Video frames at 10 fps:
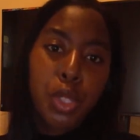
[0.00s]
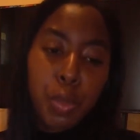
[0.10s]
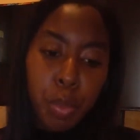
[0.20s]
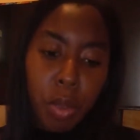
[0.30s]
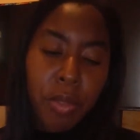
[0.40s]

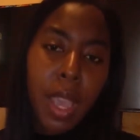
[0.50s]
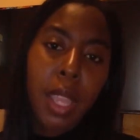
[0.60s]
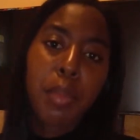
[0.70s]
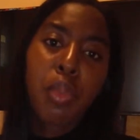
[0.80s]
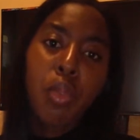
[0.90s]

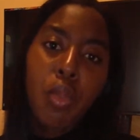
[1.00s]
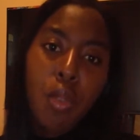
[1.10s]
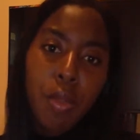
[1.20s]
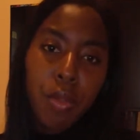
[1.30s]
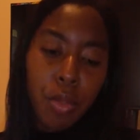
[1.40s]
provide
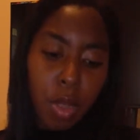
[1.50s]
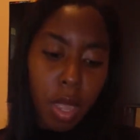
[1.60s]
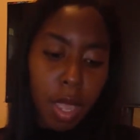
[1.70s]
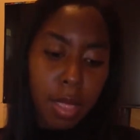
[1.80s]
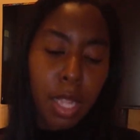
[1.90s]

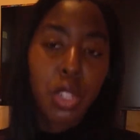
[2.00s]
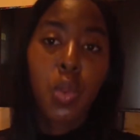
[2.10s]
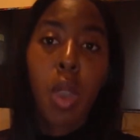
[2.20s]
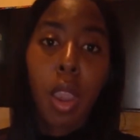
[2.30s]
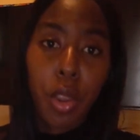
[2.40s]
proof that you
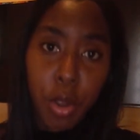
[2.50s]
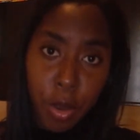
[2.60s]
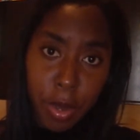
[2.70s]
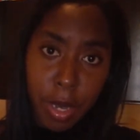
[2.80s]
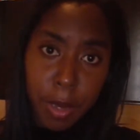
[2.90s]
are
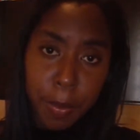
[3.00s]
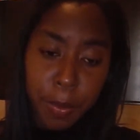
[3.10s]
earning.